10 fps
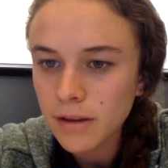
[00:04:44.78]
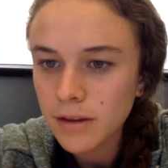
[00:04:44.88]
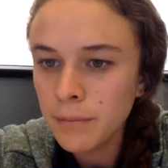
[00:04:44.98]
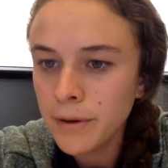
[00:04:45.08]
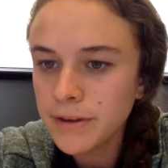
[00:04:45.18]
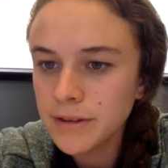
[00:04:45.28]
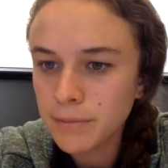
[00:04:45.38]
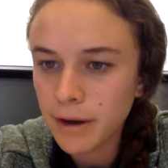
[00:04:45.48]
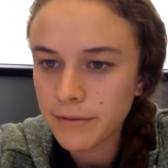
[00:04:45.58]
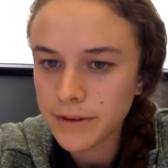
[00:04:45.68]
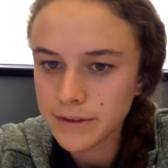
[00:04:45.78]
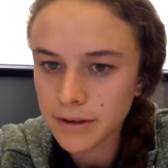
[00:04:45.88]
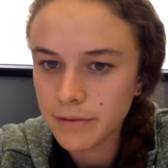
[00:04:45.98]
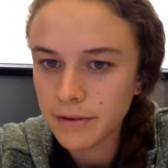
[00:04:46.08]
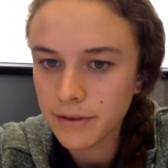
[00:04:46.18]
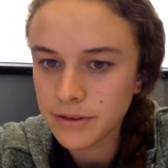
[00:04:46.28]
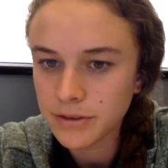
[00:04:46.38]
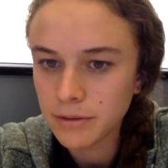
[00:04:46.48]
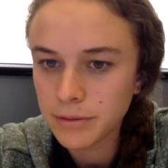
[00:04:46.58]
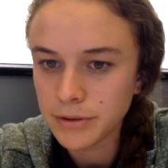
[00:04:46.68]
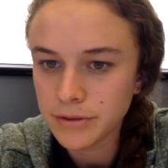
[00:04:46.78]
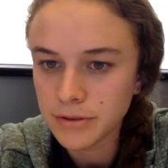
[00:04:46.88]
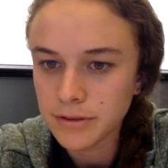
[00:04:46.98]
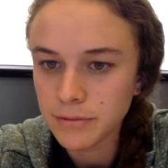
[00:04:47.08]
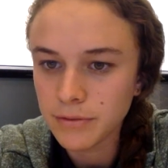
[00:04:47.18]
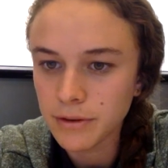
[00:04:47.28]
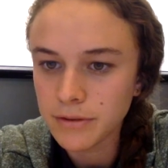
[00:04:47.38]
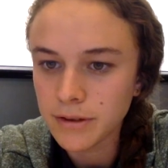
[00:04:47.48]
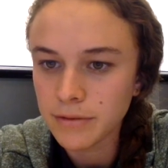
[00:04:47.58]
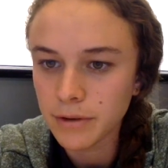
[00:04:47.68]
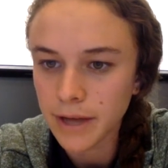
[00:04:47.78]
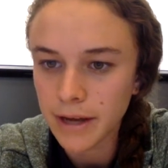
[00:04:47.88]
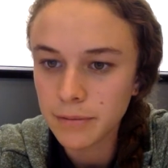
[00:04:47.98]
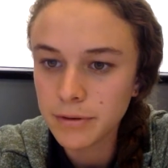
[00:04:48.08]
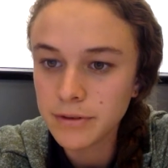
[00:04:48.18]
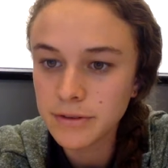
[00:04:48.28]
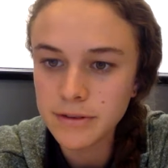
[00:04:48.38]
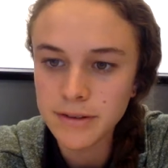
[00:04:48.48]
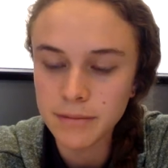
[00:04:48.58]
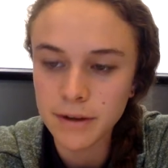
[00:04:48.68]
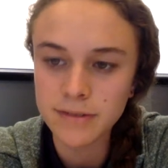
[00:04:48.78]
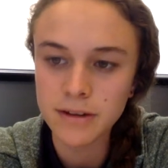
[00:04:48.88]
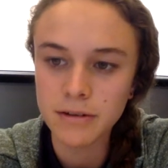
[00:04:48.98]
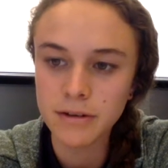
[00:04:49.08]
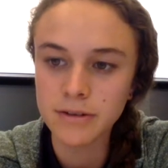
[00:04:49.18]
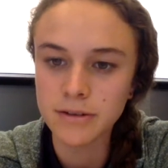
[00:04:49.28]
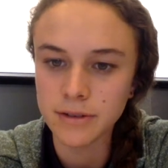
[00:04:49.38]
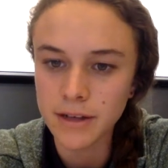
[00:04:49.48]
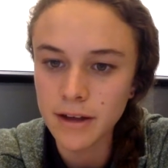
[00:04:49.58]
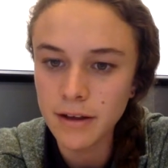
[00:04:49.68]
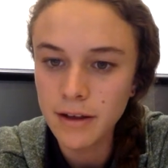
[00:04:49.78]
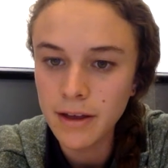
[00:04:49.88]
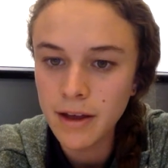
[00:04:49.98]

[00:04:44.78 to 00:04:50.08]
compares the profits of conventional producers with those of organic producers in Mexico and Costa Rica.